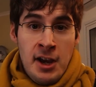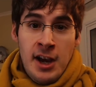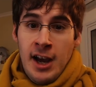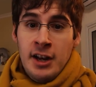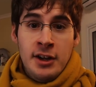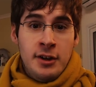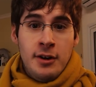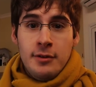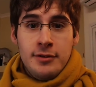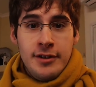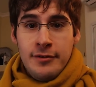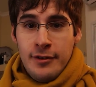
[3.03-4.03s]
I don't know. I
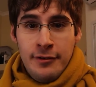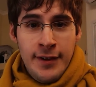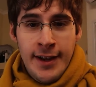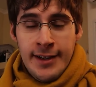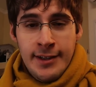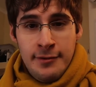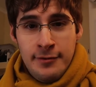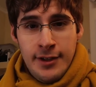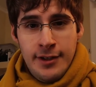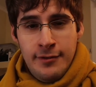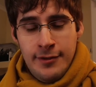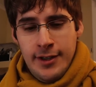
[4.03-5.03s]
was never a fan of
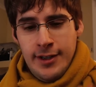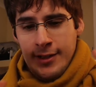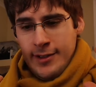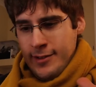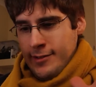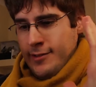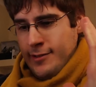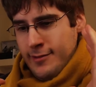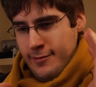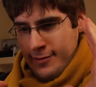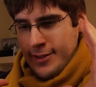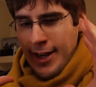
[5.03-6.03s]
of uh,
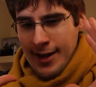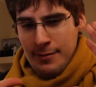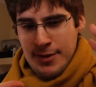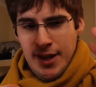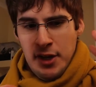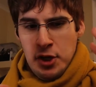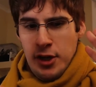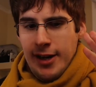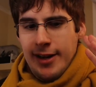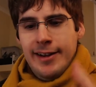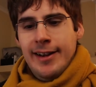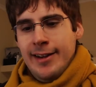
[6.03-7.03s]
time
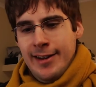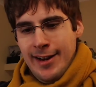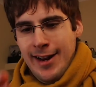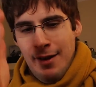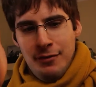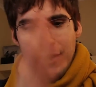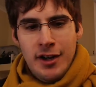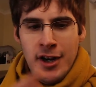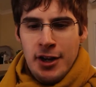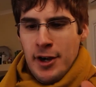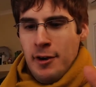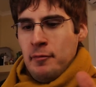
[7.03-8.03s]
sectioning and and having a
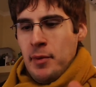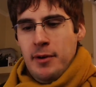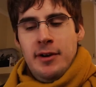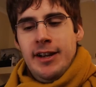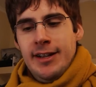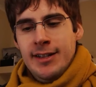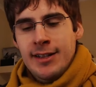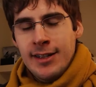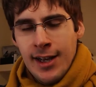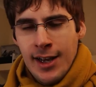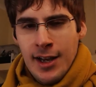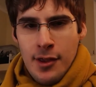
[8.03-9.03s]
cutoff period.
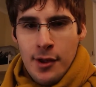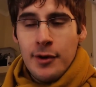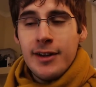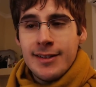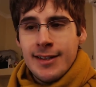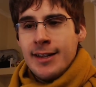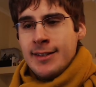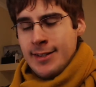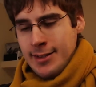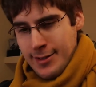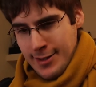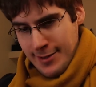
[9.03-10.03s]
Though it is nice
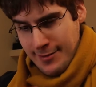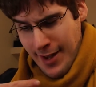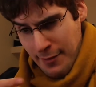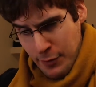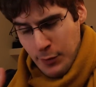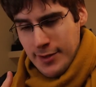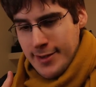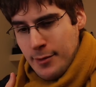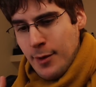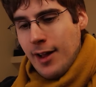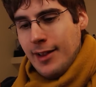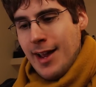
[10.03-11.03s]
to to every once in a
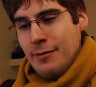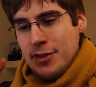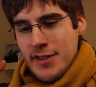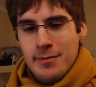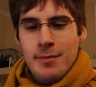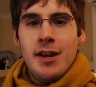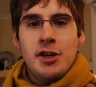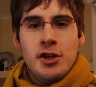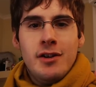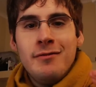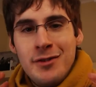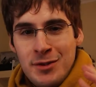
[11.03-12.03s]
while have a summation
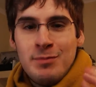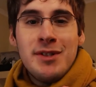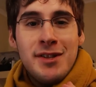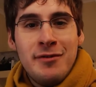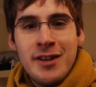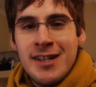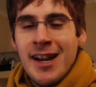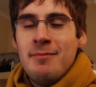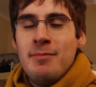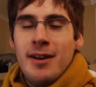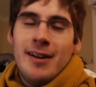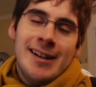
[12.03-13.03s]
of a specific time
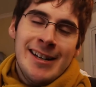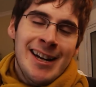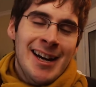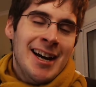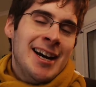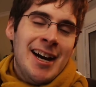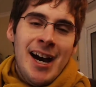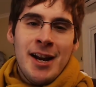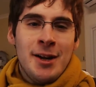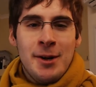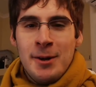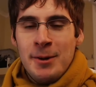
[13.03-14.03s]
period. I don't
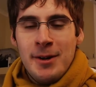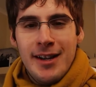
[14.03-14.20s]
know.